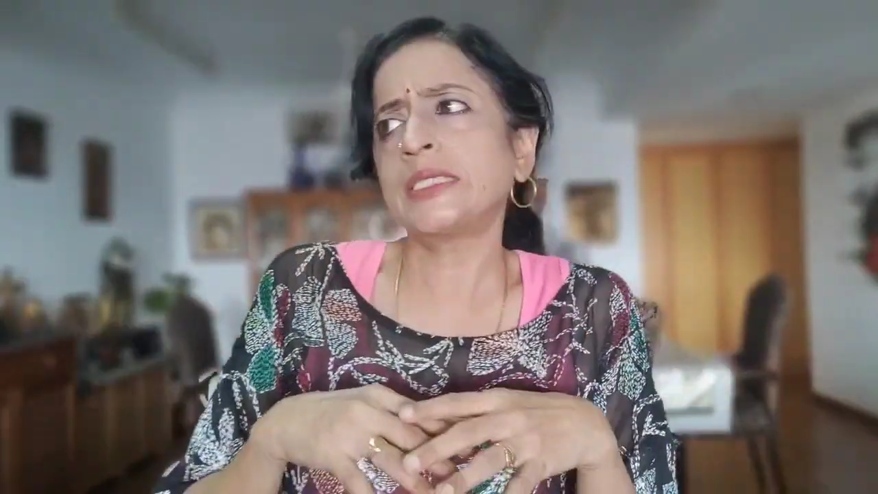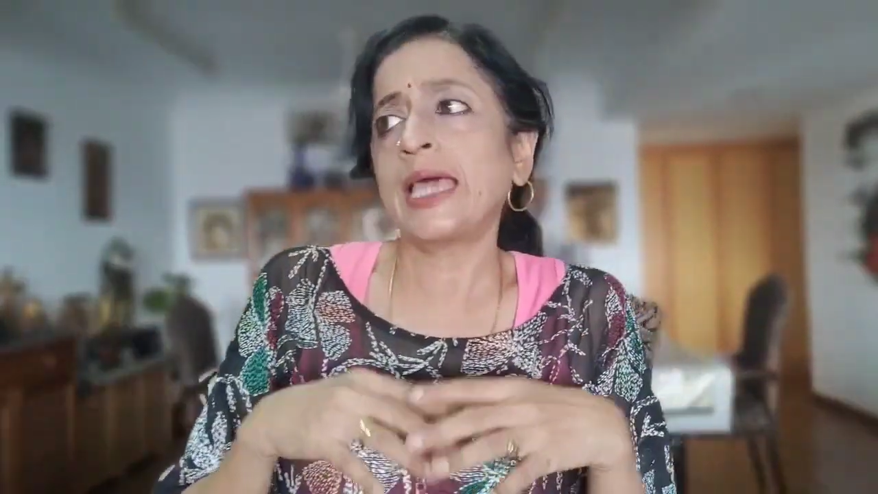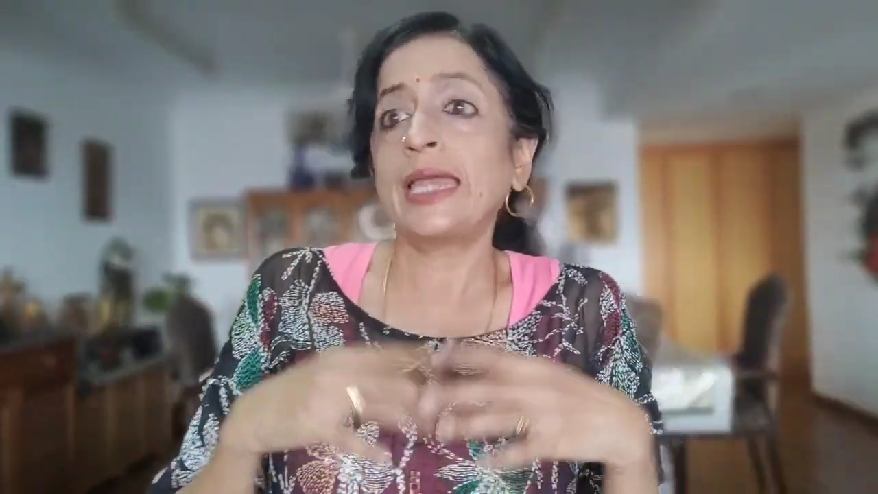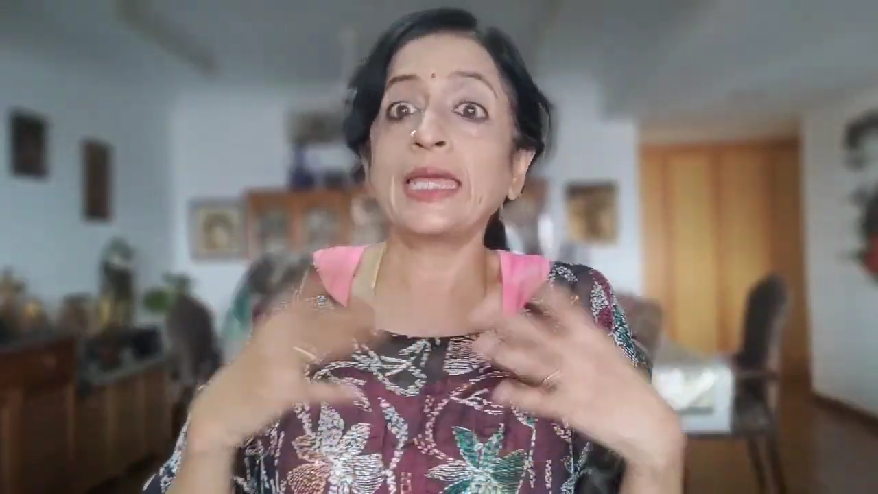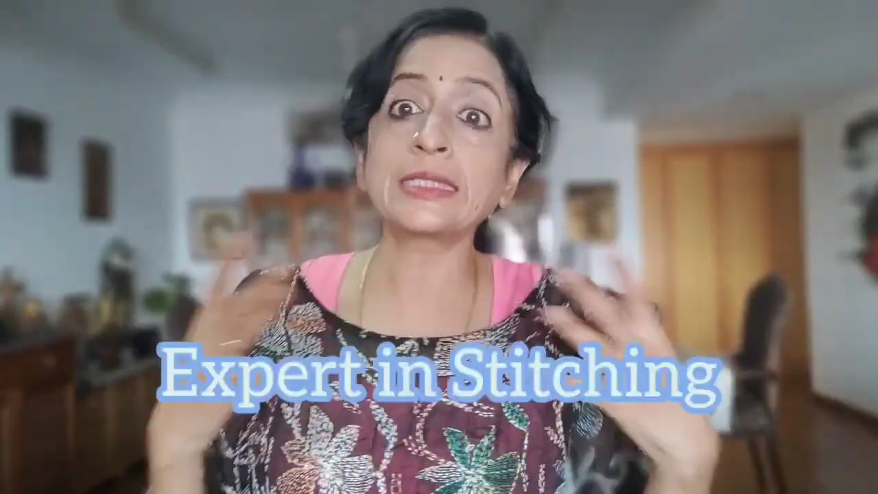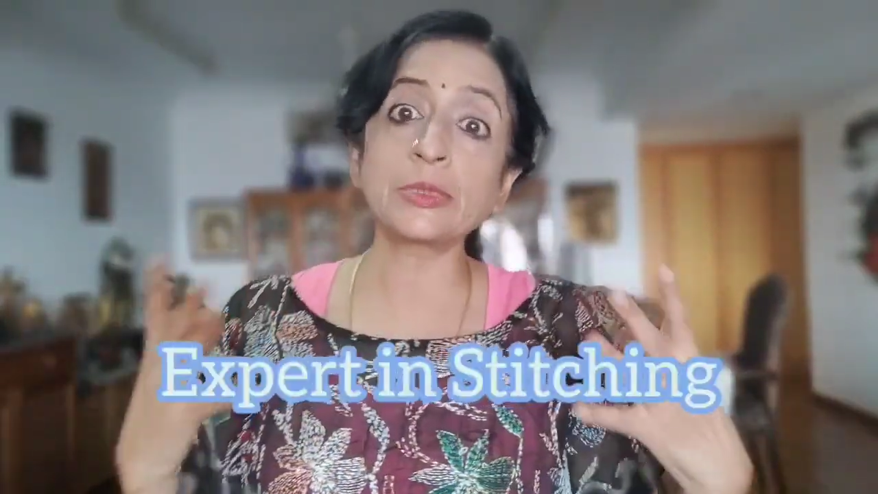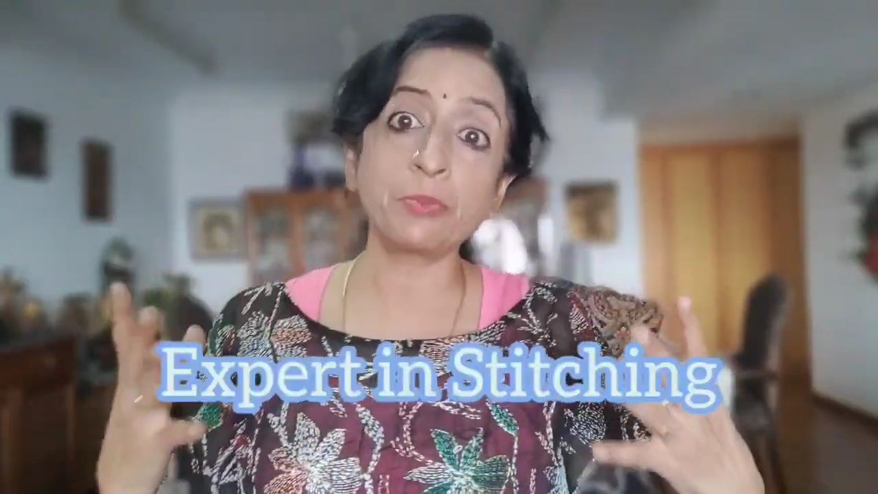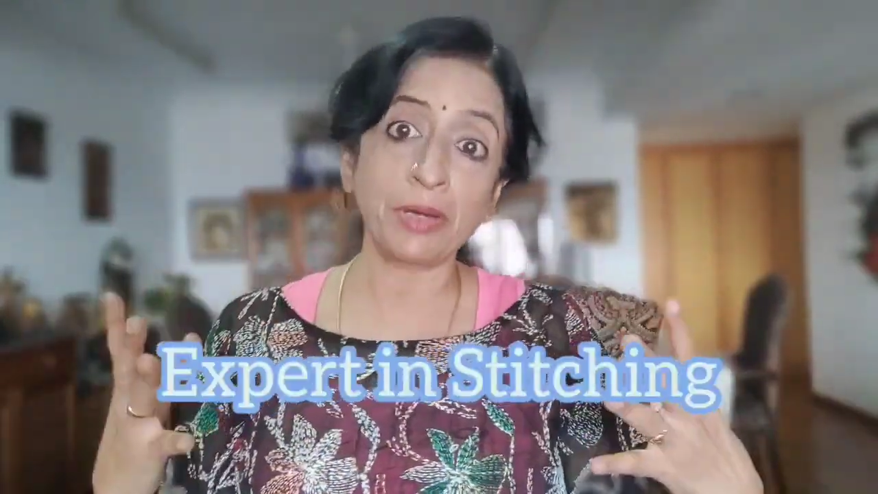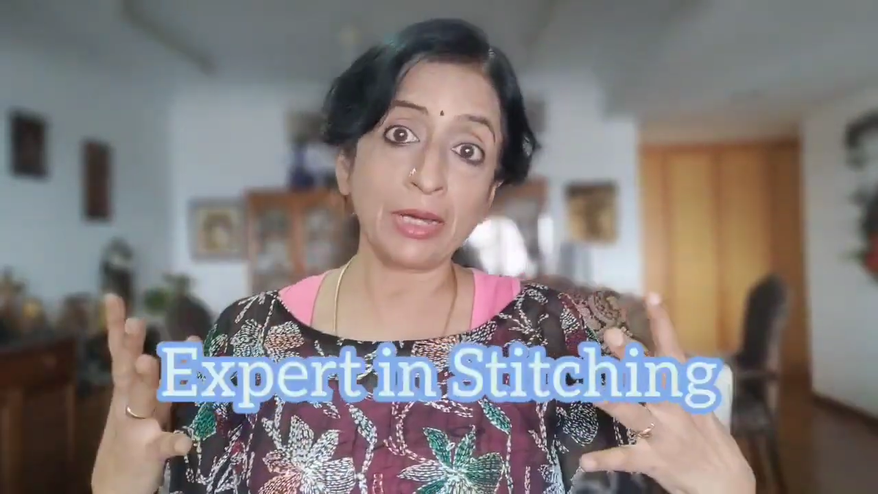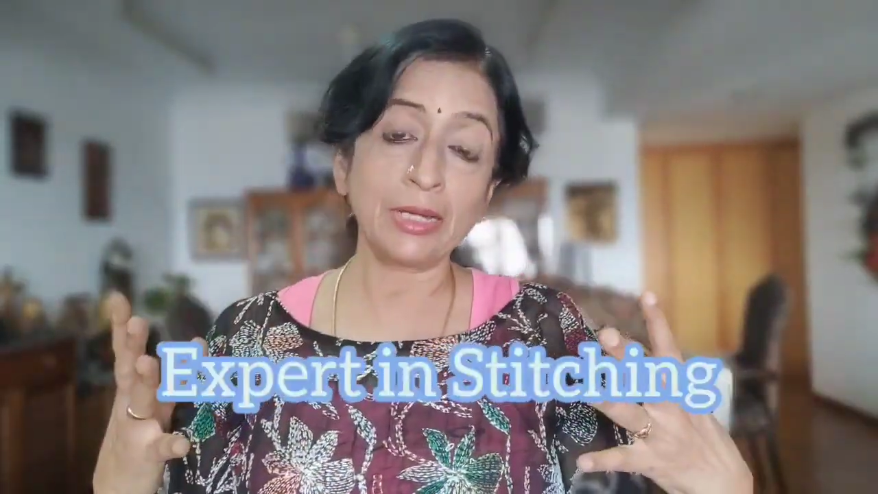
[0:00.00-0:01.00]
an
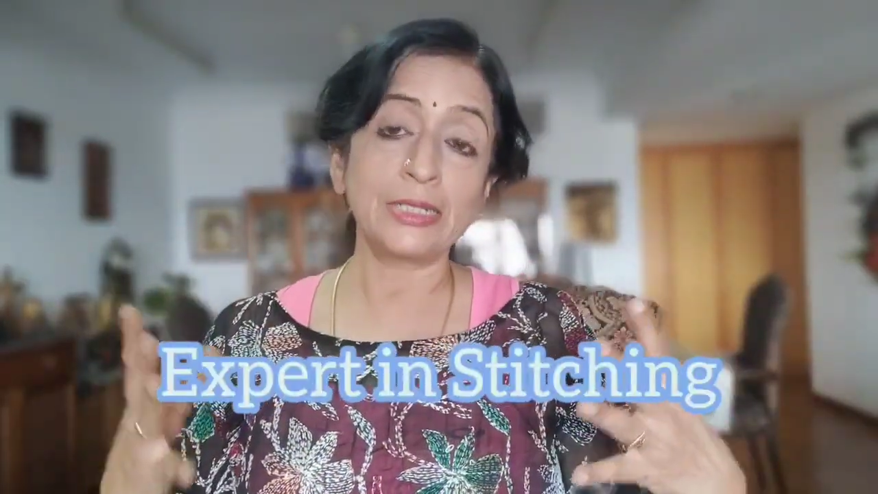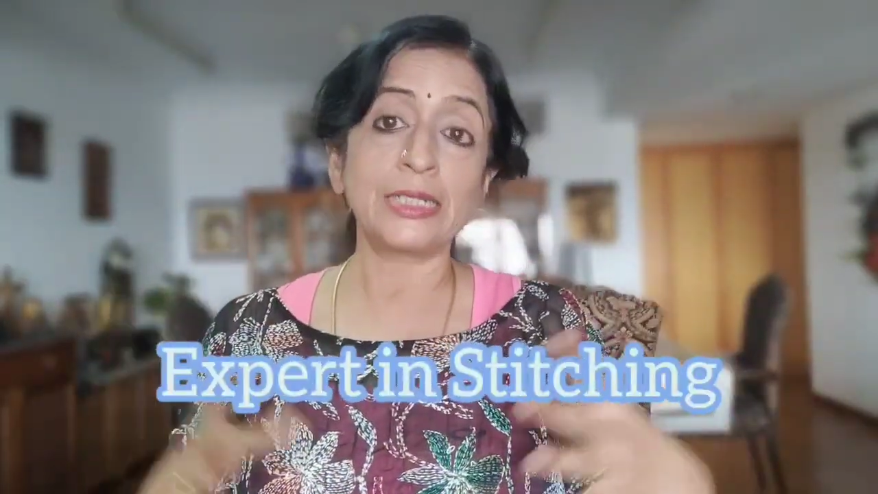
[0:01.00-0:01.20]
expert